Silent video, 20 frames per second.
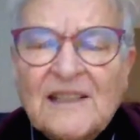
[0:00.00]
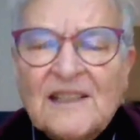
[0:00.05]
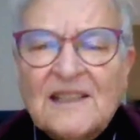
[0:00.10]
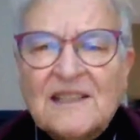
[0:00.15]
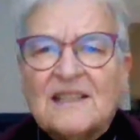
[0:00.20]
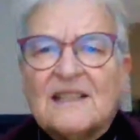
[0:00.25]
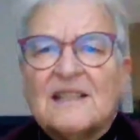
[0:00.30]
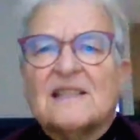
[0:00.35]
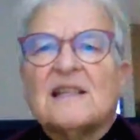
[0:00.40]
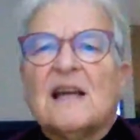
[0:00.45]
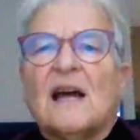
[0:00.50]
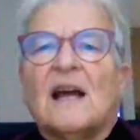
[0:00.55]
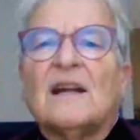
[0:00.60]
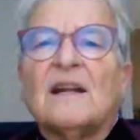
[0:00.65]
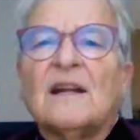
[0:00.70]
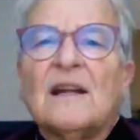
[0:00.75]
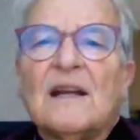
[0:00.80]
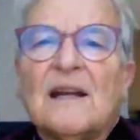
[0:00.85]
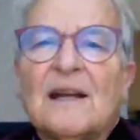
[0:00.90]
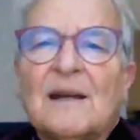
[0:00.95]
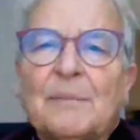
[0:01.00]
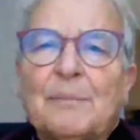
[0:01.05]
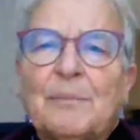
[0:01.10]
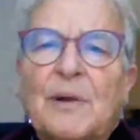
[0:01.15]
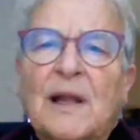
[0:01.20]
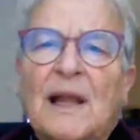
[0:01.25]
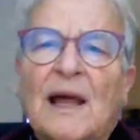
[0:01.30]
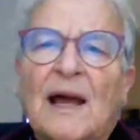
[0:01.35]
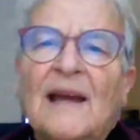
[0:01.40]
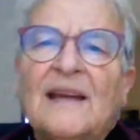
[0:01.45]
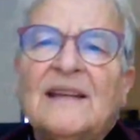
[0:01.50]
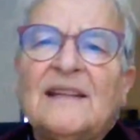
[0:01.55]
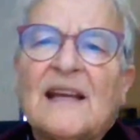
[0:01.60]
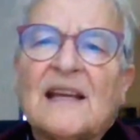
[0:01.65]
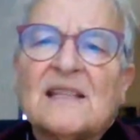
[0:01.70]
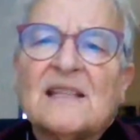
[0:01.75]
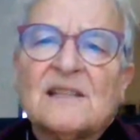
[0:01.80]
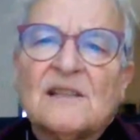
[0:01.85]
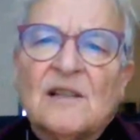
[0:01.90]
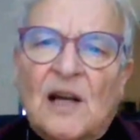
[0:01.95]
practices are
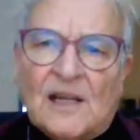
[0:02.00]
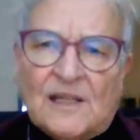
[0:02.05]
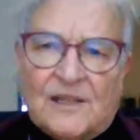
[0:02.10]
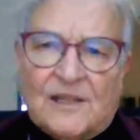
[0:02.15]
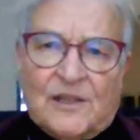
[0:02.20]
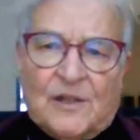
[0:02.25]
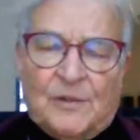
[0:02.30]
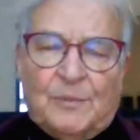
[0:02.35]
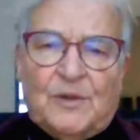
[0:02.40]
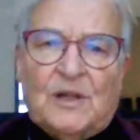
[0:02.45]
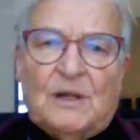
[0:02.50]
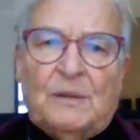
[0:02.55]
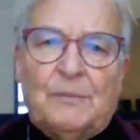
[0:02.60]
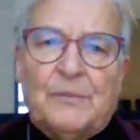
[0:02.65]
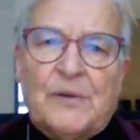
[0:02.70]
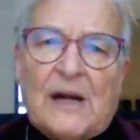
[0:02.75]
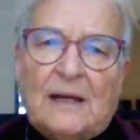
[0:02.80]
applied as customary